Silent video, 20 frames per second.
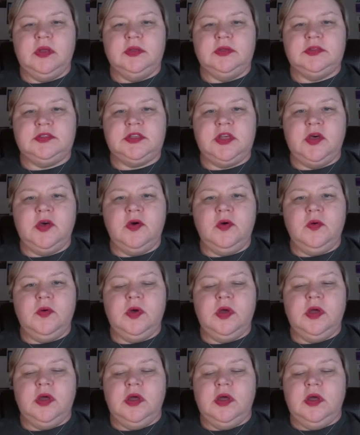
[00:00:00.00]

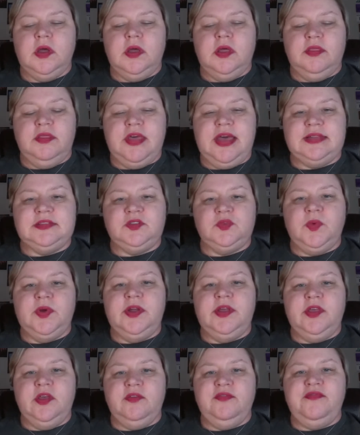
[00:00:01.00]
So that's
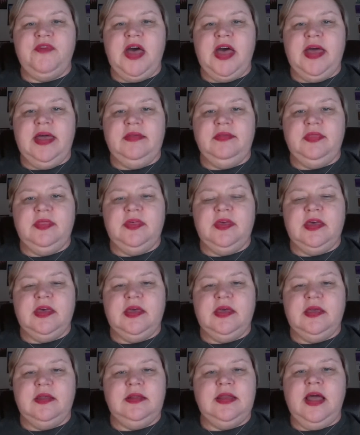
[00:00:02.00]
where you'll find
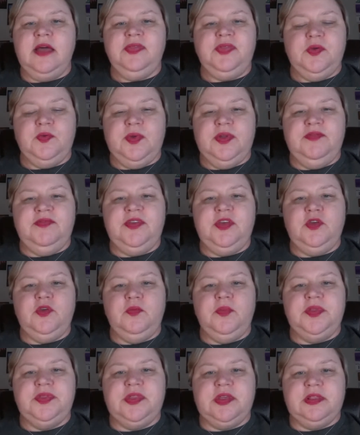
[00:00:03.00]
not the review,
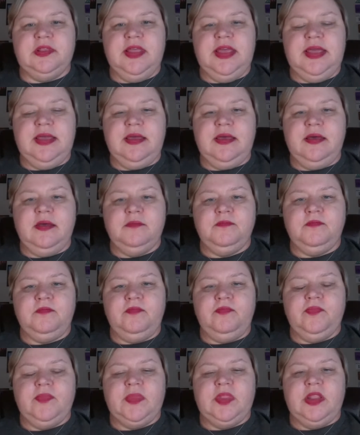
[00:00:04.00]
but the link
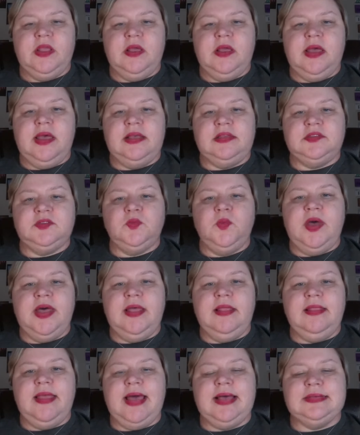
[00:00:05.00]
as
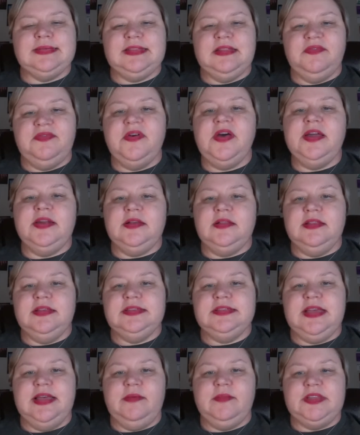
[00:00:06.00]
well as the final
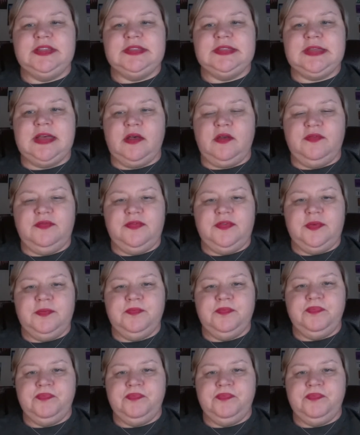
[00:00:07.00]
exam itself.